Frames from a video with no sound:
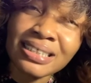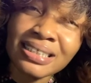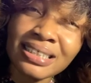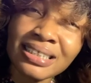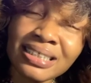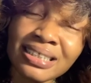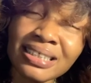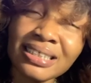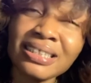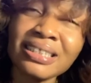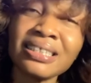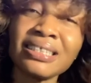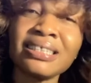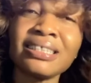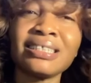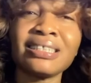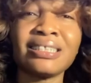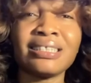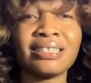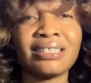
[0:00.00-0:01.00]

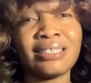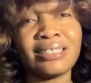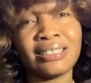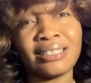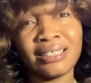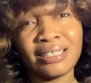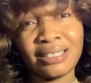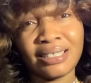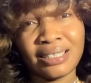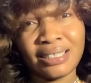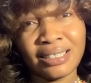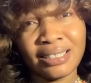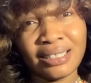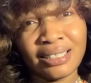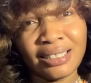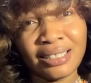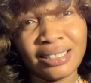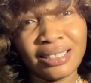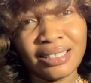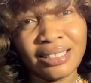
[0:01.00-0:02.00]

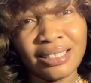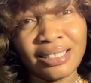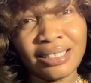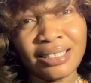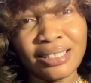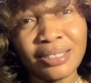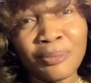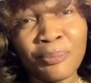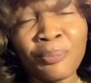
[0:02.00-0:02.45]
Nothing is said.